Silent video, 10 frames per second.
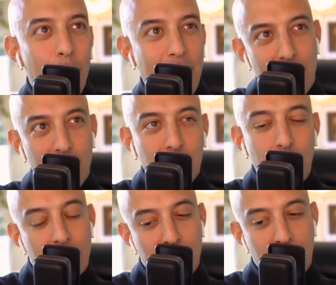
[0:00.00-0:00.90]
people who do it
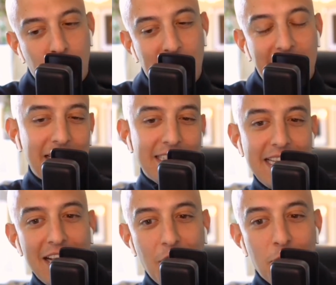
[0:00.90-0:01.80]
for free kind of
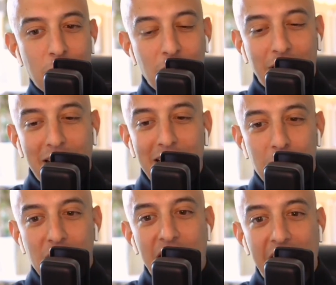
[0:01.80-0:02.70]
take over? Or can it
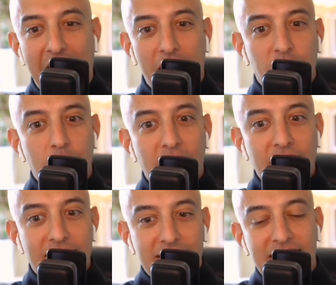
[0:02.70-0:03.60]
be like, everybody,
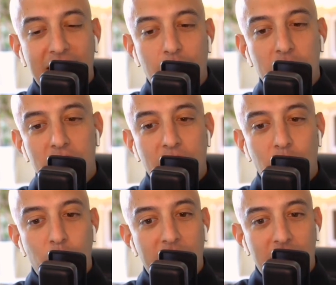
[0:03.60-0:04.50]
this is how much you get a
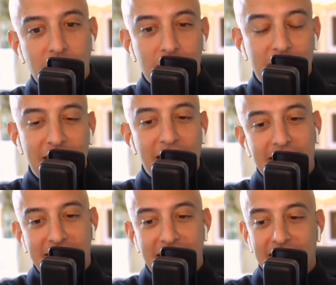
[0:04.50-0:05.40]
week. Don't say yes
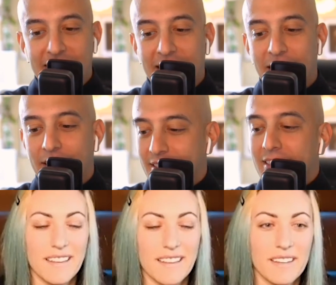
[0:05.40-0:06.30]
to anything else.
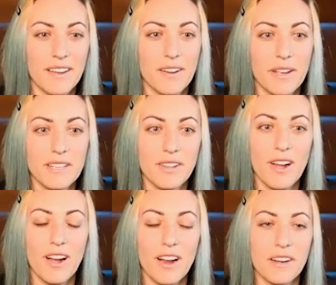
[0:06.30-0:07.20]
I feel like we all know each
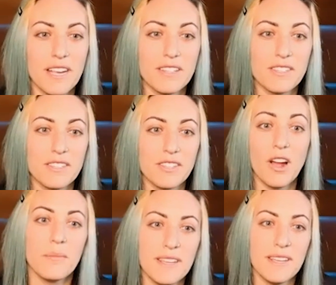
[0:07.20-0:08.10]
other. It's
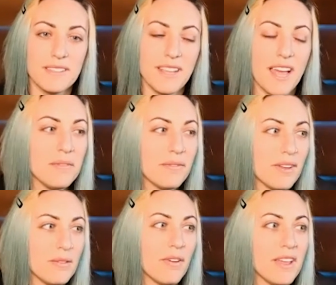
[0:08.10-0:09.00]
hard because I give
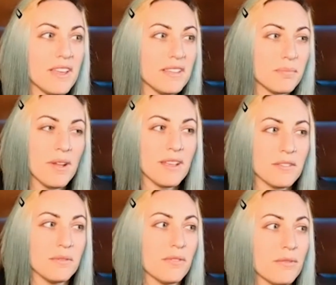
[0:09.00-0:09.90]
advice. People
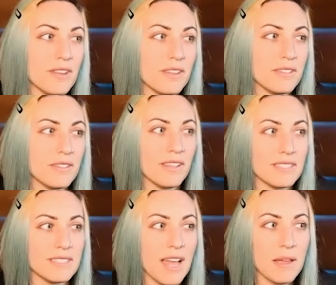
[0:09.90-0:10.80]
ask me for advice all the
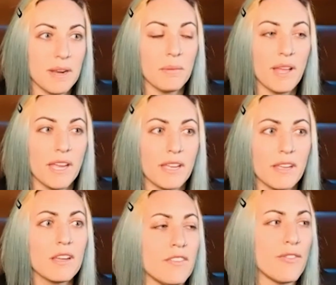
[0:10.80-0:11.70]
time. And I'm
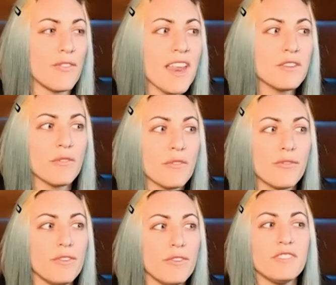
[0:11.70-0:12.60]
like, that is a
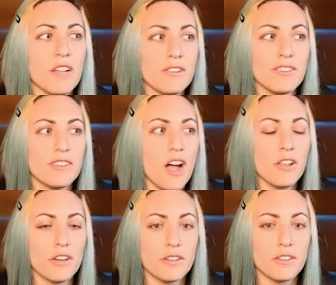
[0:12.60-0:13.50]

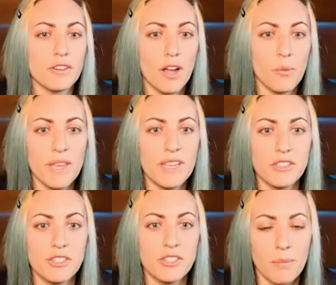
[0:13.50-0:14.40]
$1,500 a week
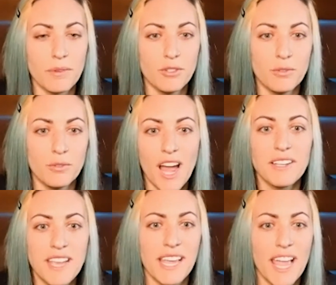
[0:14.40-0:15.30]
job. Do
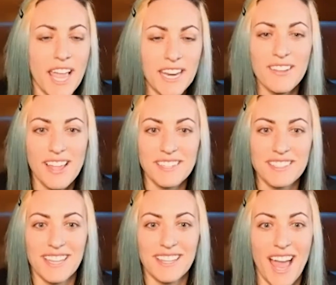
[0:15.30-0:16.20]
not take any less
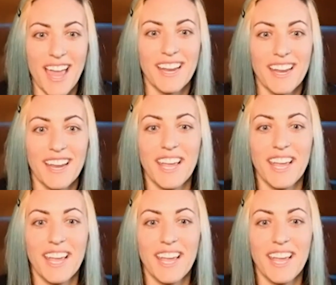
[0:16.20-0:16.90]
than that. And